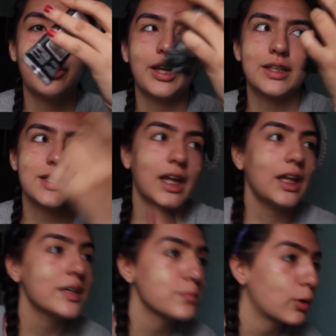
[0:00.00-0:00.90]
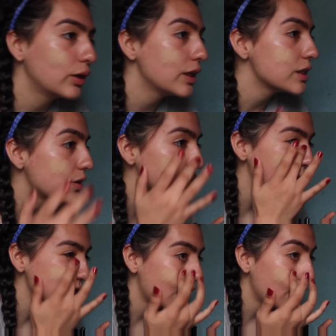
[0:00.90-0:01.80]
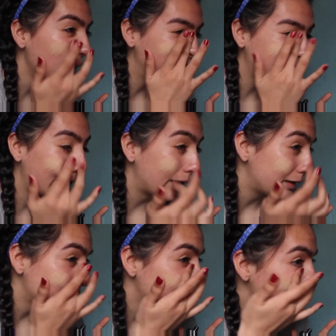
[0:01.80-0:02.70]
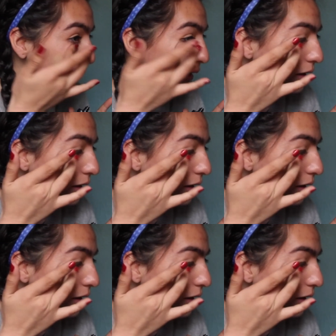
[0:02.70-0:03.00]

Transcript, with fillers: It's kind of like sparkly and stuff, so it's kind of like kind of like it.